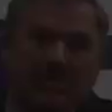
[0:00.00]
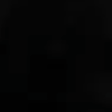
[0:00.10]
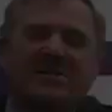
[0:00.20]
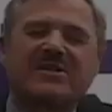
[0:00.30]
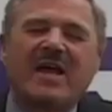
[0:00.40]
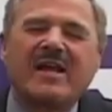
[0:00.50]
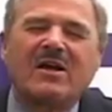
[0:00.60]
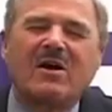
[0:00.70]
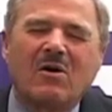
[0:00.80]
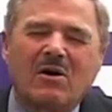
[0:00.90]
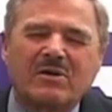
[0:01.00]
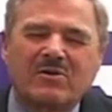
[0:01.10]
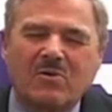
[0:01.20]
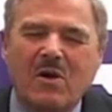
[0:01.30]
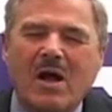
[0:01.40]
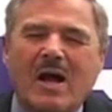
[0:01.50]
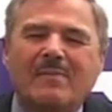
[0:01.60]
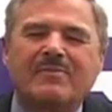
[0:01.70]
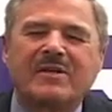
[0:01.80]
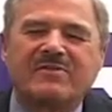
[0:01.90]
The data on
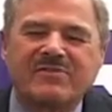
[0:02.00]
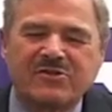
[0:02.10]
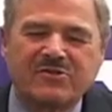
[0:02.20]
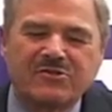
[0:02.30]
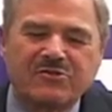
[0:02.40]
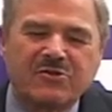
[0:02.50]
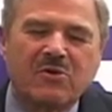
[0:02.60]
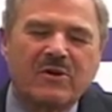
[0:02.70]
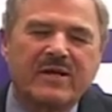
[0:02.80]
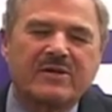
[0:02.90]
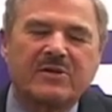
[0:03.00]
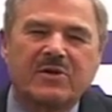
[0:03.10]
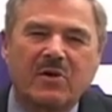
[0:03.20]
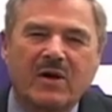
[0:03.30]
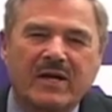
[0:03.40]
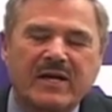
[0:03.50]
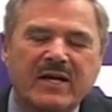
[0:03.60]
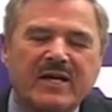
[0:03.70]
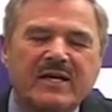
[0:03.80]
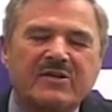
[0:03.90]
crime, the official story in New York,
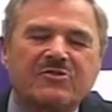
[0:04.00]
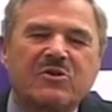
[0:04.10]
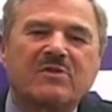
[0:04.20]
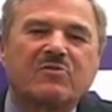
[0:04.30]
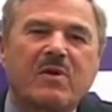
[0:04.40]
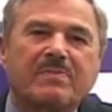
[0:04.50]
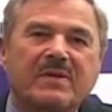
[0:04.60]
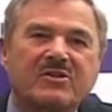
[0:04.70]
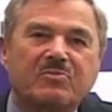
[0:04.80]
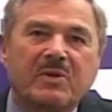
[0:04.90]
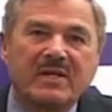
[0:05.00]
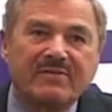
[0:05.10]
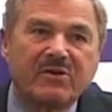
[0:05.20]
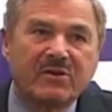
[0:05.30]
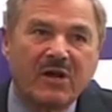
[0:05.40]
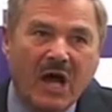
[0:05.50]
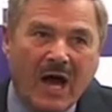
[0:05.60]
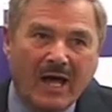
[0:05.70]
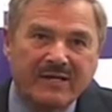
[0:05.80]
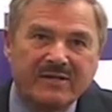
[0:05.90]
is sort of Ripley's Believe It or
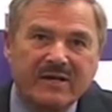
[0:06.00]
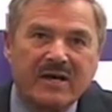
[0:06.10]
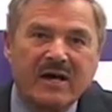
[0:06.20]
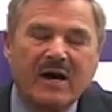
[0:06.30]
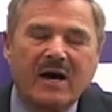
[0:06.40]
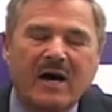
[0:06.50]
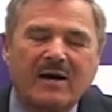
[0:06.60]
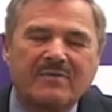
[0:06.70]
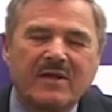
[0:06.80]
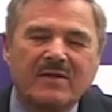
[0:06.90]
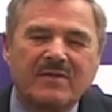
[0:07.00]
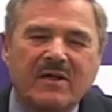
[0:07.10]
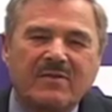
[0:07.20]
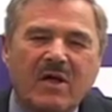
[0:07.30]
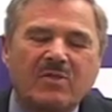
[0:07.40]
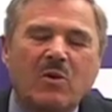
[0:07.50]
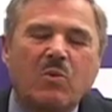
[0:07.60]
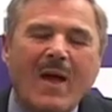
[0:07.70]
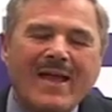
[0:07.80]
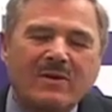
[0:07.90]
Not. The
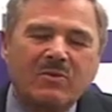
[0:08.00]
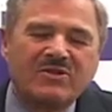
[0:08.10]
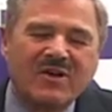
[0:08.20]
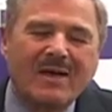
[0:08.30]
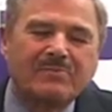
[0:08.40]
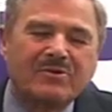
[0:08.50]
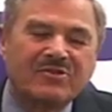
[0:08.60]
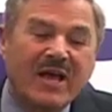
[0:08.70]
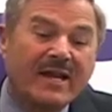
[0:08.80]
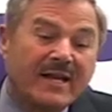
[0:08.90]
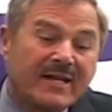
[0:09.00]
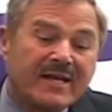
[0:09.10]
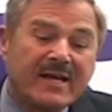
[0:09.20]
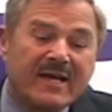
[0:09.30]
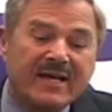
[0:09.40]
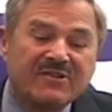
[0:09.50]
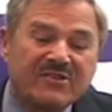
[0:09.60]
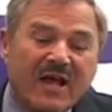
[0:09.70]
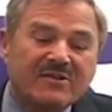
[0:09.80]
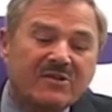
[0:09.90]
way in which I present it
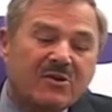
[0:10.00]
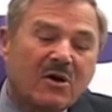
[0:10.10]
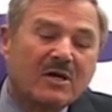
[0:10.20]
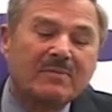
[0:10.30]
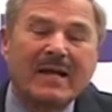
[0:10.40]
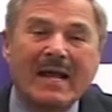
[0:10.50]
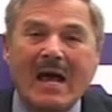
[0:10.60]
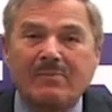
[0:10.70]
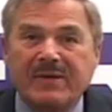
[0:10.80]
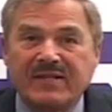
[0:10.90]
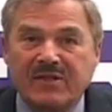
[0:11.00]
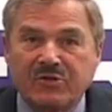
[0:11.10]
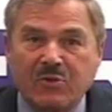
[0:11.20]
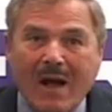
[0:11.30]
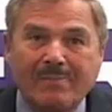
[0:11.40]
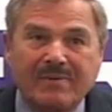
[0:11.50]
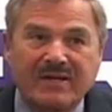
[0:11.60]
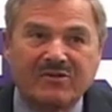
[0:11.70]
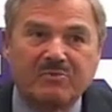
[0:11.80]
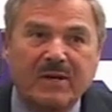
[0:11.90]
is not to talk about how big the drop
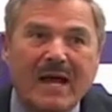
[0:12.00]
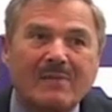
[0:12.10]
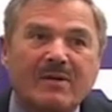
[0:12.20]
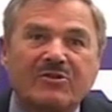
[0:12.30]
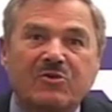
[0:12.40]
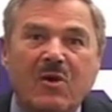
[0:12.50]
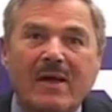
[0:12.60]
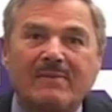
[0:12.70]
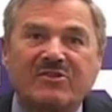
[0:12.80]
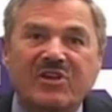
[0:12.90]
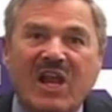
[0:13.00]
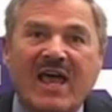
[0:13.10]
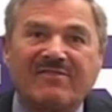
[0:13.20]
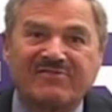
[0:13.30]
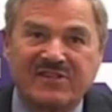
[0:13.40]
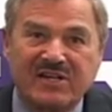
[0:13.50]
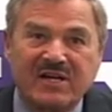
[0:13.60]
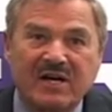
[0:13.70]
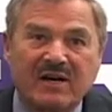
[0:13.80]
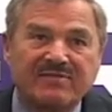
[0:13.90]
is, but how much crime is left
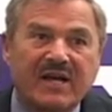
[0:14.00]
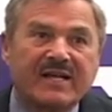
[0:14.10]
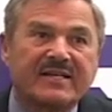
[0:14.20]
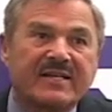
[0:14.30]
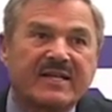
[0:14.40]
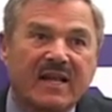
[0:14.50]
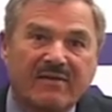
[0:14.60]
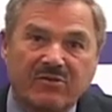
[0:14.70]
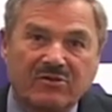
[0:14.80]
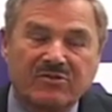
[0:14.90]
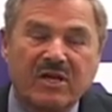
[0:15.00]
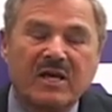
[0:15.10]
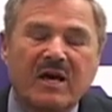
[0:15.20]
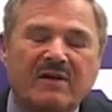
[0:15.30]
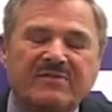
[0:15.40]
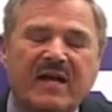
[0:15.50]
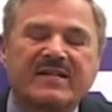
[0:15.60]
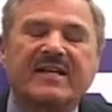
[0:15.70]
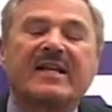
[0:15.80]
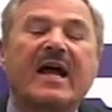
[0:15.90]
of
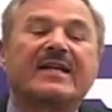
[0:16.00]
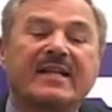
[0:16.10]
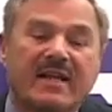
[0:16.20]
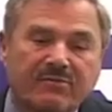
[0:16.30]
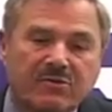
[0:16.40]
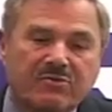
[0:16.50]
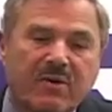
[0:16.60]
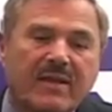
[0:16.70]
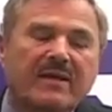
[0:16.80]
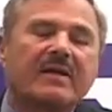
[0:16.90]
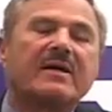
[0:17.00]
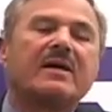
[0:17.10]
1990 levels rather.